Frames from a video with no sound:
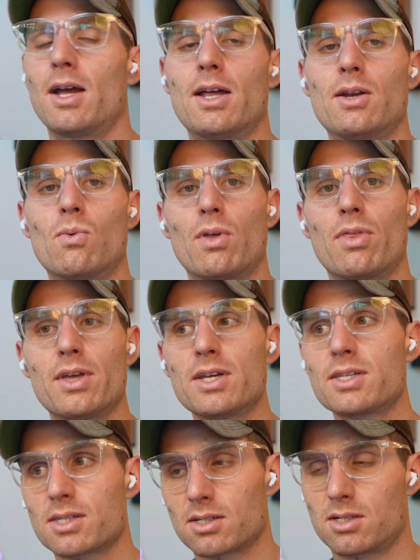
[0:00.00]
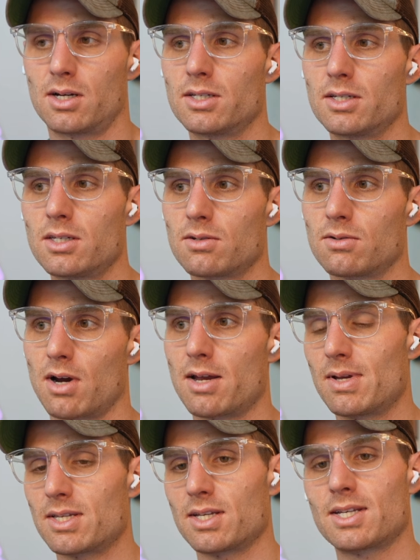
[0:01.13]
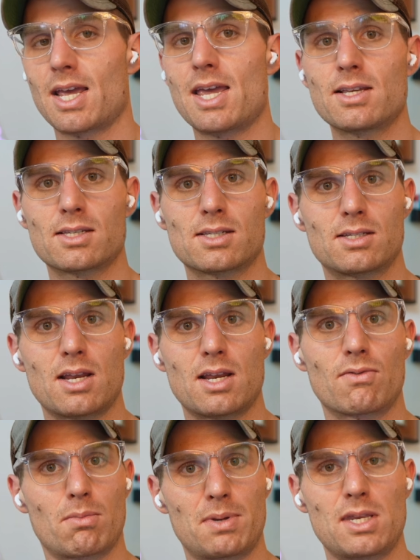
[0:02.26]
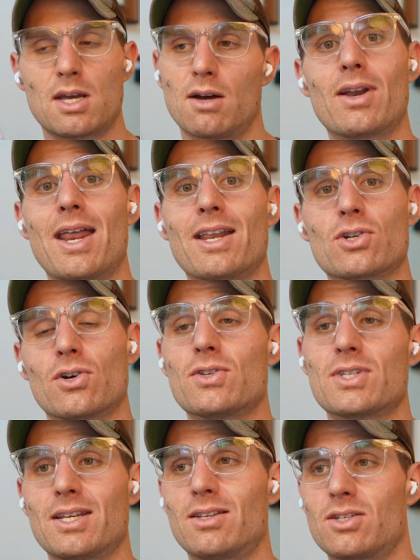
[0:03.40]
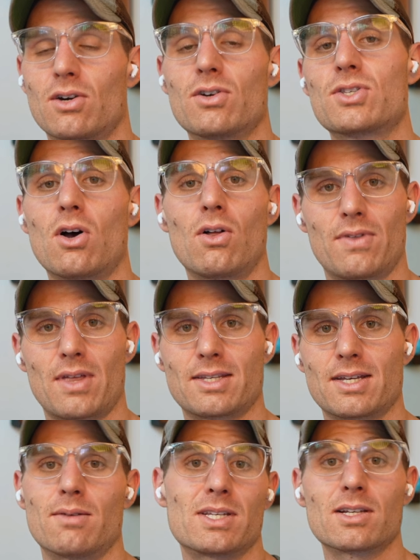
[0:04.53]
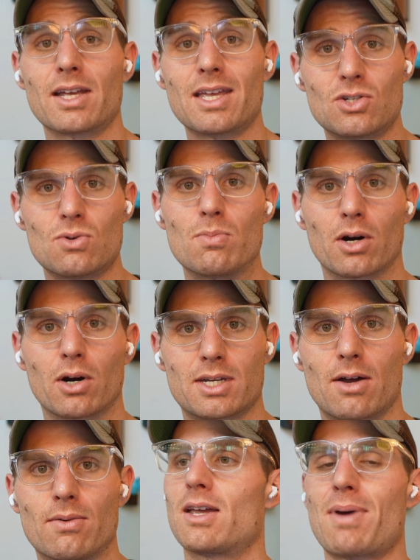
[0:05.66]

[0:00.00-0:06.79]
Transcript: And what this does, right, is it takes data from PDF and it turns it turns all of that data basically into Markdown.